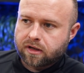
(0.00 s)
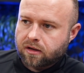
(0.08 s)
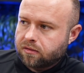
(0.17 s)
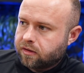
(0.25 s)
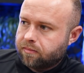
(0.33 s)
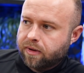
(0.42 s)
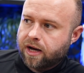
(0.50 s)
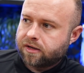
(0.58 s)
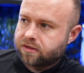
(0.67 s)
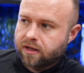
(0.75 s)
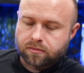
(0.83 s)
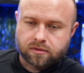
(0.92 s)
I can only
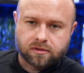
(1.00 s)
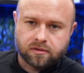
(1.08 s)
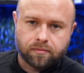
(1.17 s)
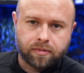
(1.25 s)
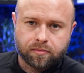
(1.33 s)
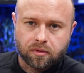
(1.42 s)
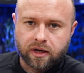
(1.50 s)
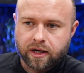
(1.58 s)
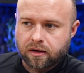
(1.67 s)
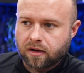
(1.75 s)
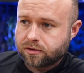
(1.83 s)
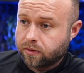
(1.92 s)
imagine that was, you know, people
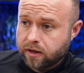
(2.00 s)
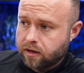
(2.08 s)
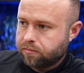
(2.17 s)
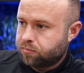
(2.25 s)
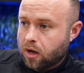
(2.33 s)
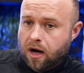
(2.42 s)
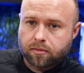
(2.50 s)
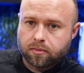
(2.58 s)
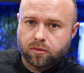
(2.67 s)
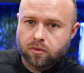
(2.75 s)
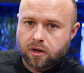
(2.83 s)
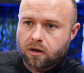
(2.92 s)
hanging on to it, and it
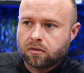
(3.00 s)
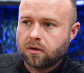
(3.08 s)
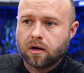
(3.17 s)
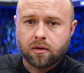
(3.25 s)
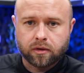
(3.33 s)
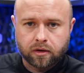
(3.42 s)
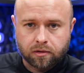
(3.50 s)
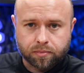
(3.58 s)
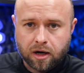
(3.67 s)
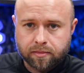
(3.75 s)
probably will go lower. It'll